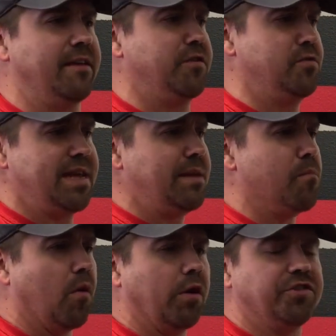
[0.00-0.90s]
If you need
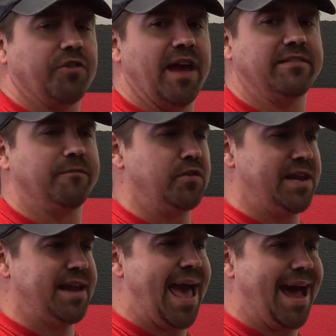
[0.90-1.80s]
more stress, if you
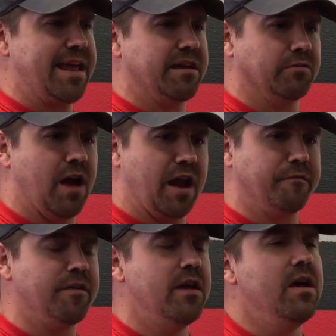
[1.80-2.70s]
need to add in a lot
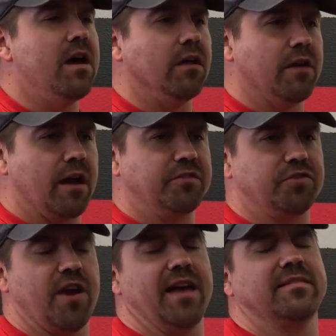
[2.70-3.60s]
of
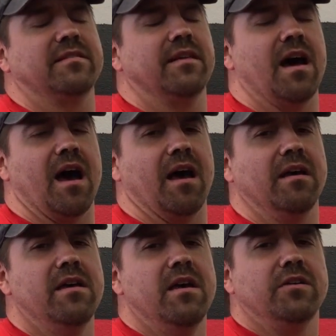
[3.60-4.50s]
stress
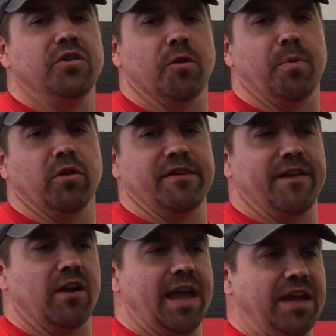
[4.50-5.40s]
to your pulling
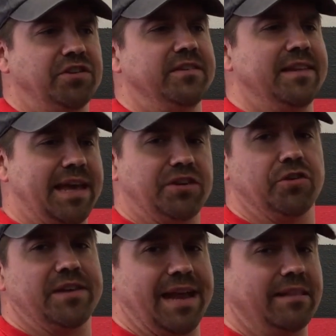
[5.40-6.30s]
variations to get your